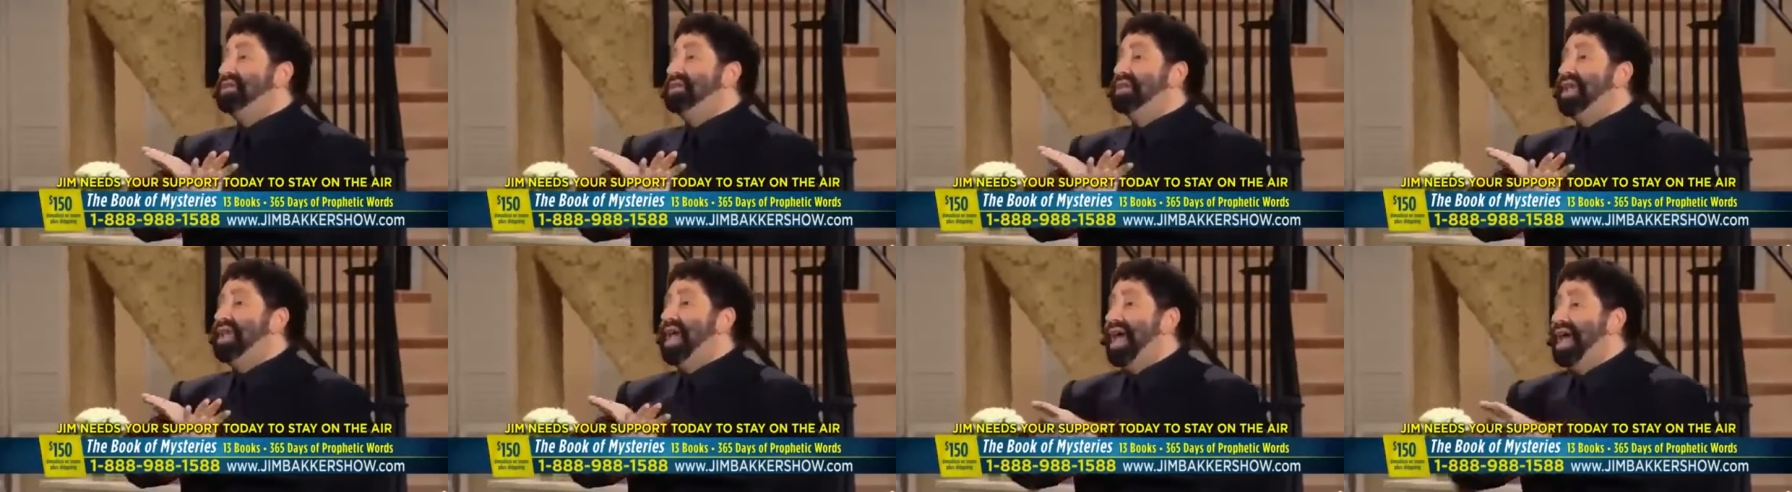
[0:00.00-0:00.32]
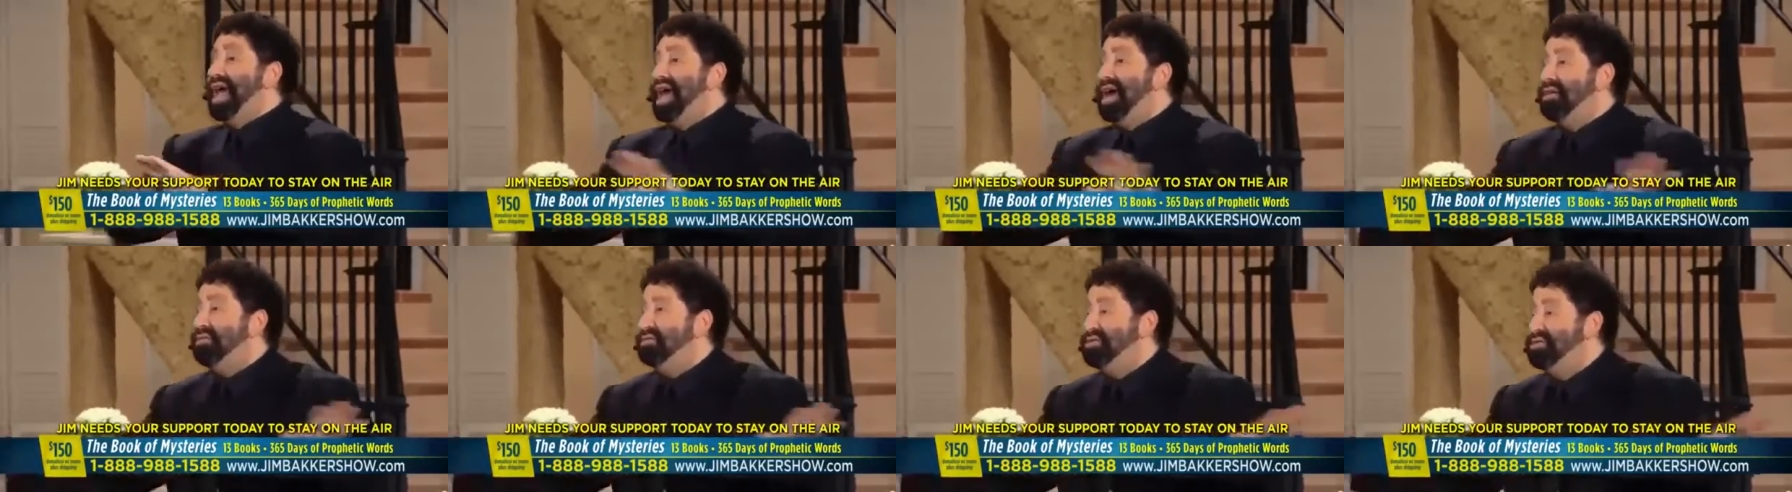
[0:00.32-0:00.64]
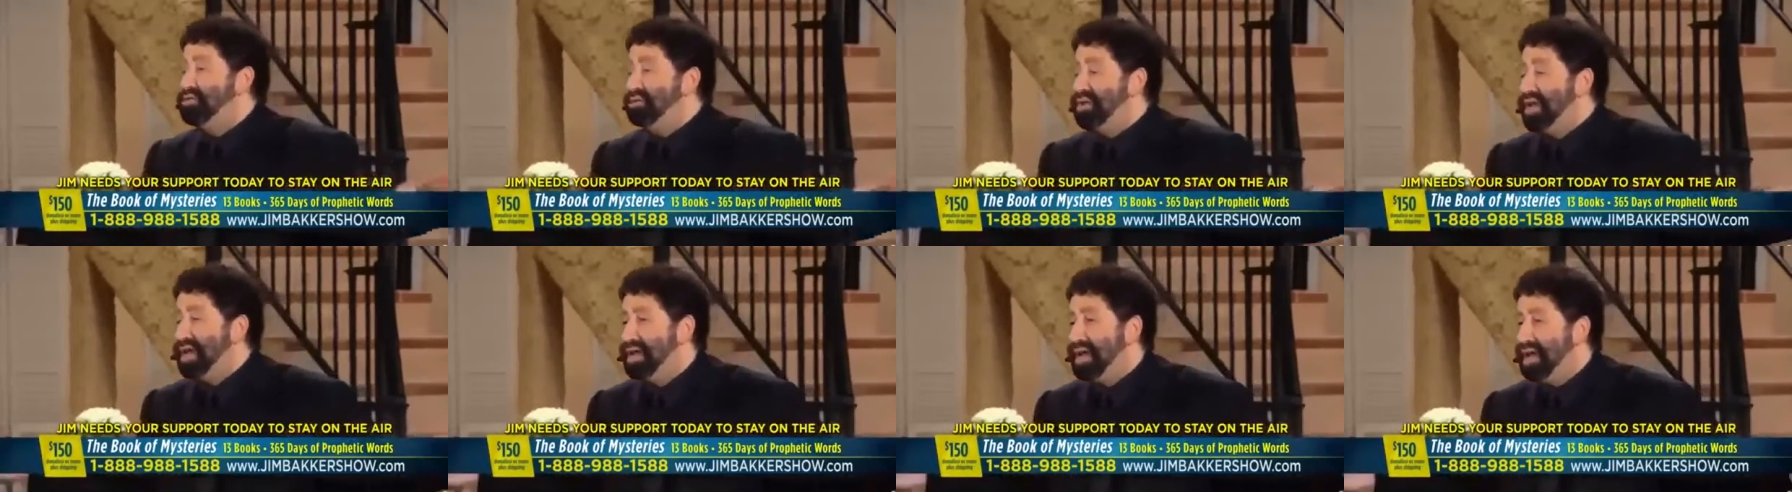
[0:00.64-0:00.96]
now
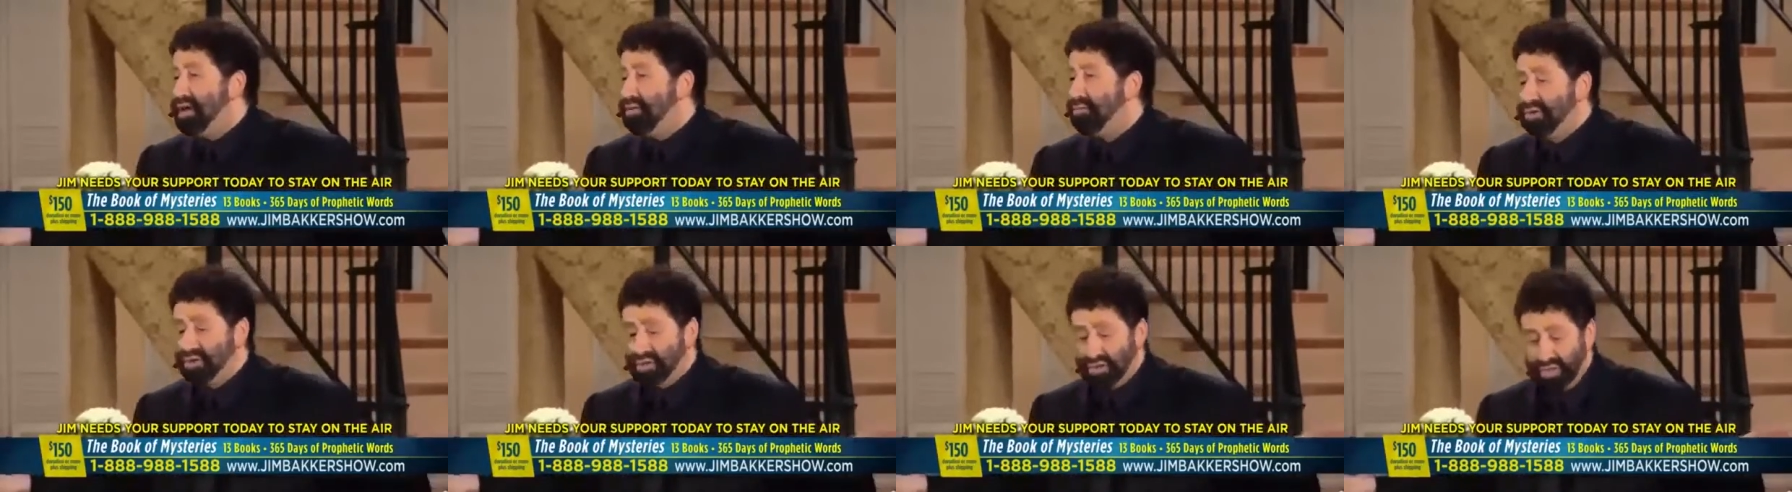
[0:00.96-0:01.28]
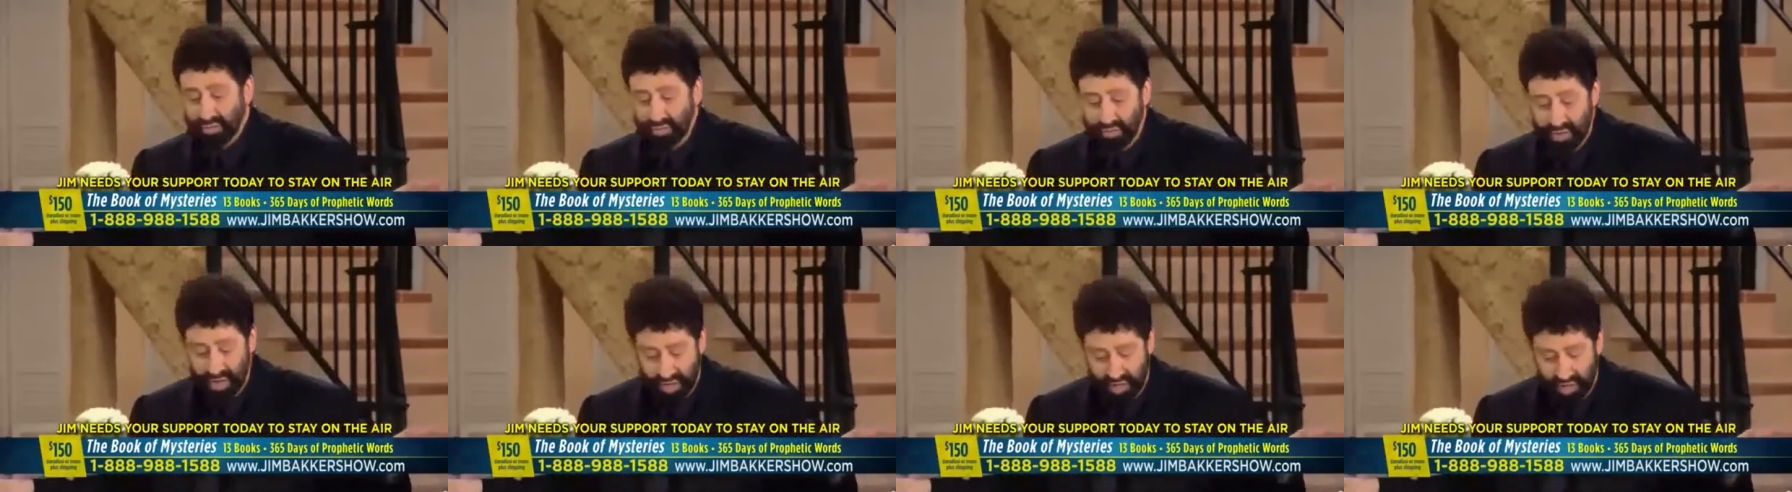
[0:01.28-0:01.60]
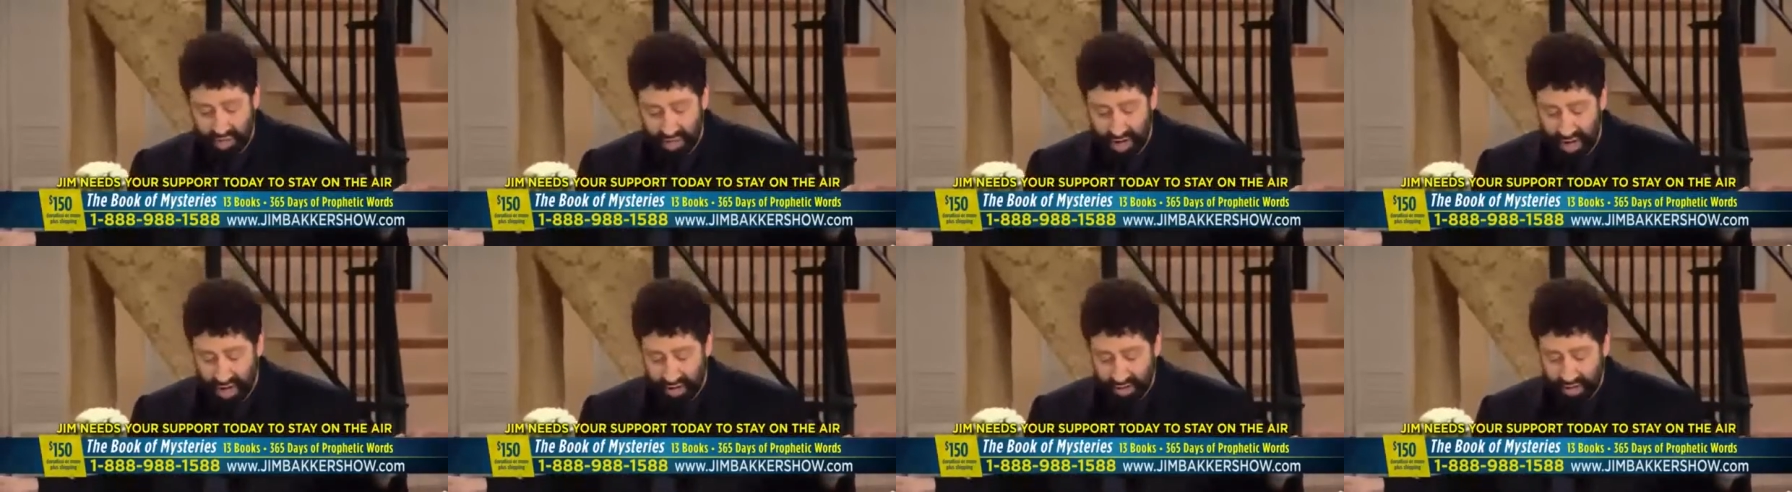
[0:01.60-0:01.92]
you cannot worship
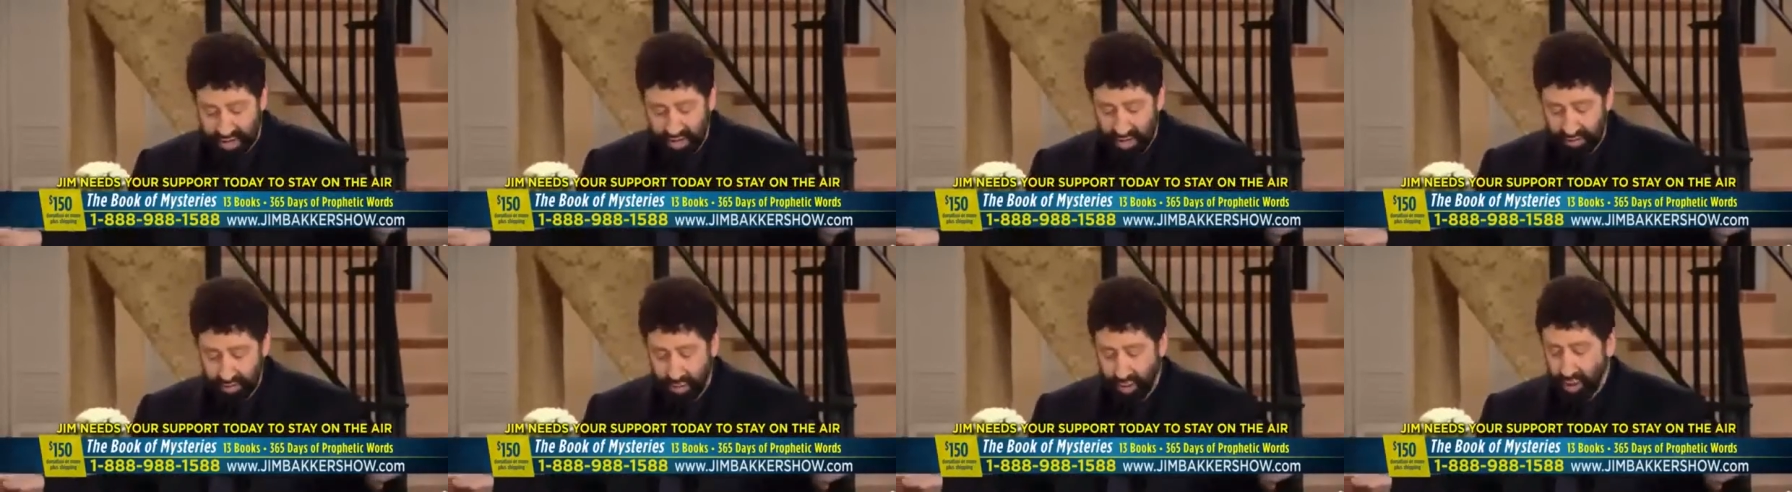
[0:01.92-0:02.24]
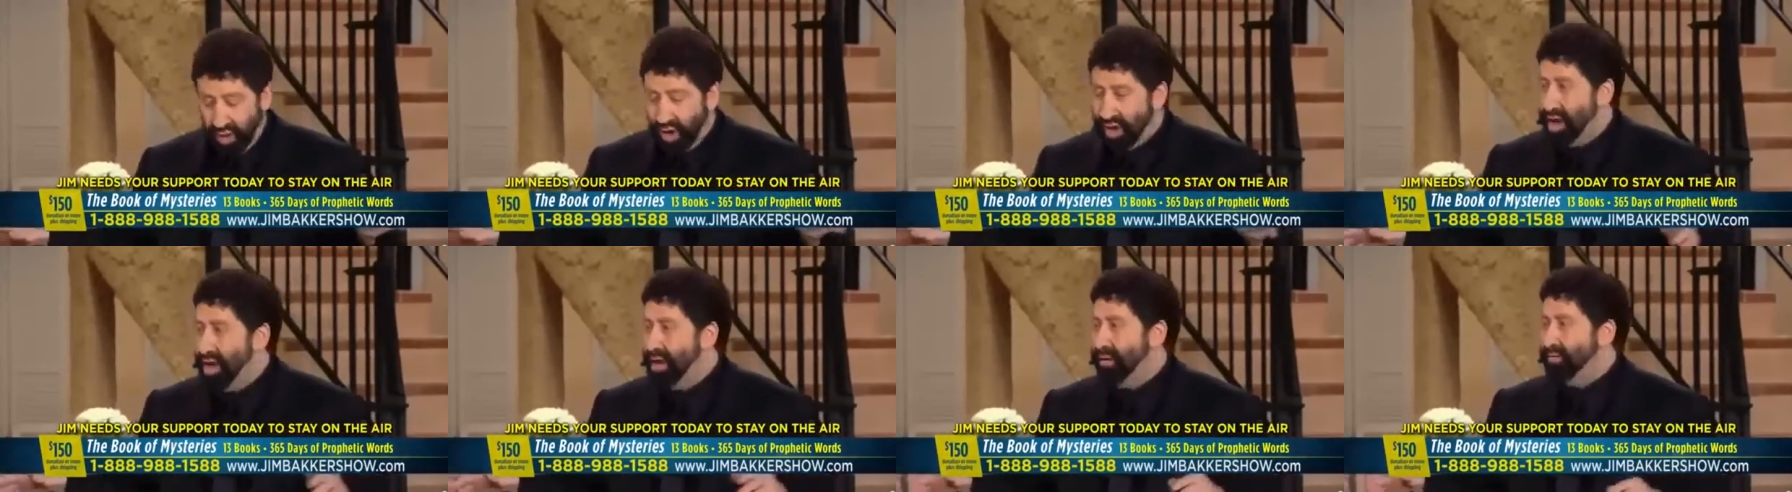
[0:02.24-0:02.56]
God anymore.